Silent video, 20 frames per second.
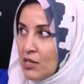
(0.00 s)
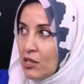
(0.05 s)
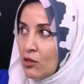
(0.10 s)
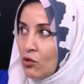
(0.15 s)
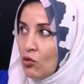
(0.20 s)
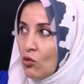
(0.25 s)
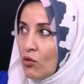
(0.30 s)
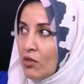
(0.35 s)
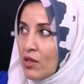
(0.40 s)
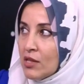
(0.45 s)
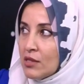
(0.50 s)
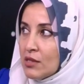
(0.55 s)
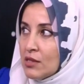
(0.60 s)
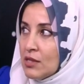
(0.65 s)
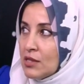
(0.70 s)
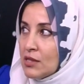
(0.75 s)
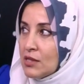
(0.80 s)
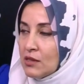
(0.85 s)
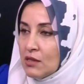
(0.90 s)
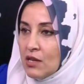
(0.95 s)
you that
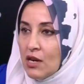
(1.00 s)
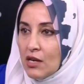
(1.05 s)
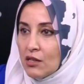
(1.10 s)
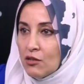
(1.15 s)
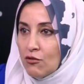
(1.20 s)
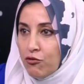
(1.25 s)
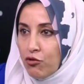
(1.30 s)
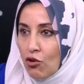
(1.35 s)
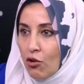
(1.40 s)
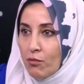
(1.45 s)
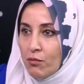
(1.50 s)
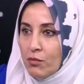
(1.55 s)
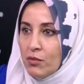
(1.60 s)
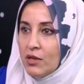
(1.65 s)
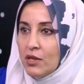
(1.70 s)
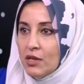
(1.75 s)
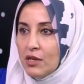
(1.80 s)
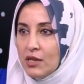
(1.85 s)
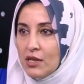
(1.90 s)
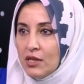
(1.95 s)
it starts from
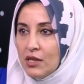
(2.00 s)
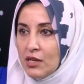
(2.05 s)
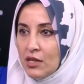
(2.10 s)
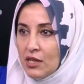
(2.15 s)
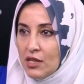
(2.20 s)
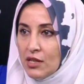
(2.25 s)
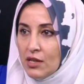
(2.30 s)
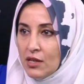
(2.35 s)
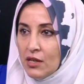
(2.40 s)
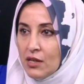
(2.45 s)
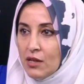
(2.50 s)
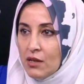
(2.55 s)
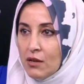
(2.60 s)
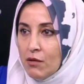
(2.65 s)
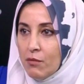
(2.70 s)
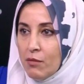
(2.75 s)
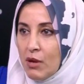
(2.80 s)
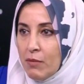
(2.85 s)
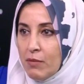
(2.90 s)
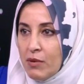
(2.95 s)

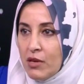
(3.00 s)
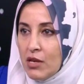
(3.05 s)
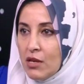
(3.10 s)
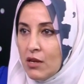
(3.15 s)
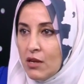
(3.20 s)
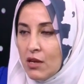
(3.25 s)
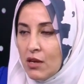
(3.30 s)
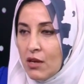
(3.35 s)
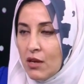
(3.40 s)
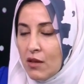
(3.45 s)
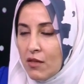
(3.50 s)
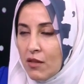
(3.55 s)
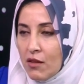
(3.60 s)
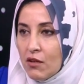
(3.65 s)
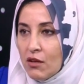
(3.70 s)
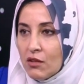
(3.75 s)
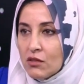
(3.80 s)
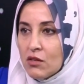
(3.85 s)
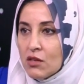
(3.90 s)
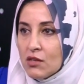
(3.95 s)
maybe the
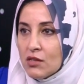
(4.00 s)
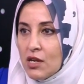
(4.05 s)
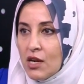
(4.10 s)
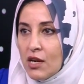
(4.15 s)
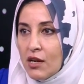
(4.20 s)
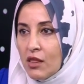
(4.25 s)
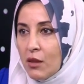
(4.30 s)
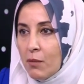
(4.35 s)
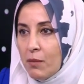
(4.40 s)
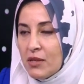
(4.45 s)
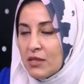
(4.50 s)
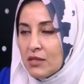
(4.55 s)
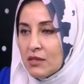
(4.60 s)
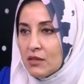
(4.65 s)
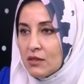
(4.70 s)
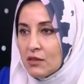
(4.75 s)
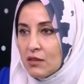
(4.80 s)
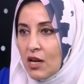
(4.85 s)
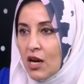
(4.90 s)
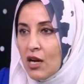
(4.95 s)
doctors are the
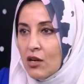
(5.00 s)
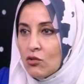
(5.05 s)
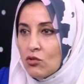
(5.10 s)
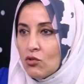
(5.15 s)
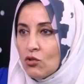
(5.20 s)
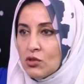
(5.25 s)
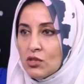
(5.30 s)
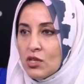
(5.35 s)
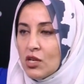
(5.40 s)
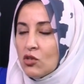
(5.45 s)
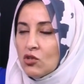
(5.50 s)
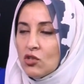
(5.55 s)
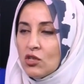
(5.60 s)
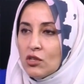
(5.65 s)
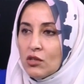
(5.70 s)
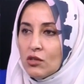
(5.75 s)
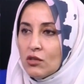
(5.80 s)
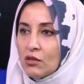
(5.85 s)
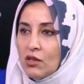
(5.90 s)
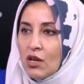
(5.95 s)
best cardio
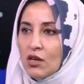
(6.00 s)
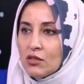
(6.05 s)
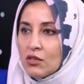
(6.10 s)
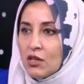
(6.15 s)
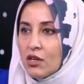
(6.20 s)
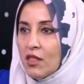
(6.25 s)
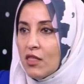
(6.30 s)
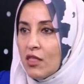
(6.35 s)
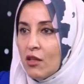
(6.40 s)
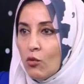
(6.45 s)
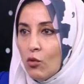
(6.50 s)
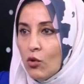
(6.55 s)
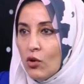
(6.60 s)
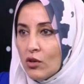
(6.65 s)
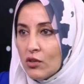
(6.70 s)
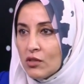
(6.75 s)
surgeon doctor in the world.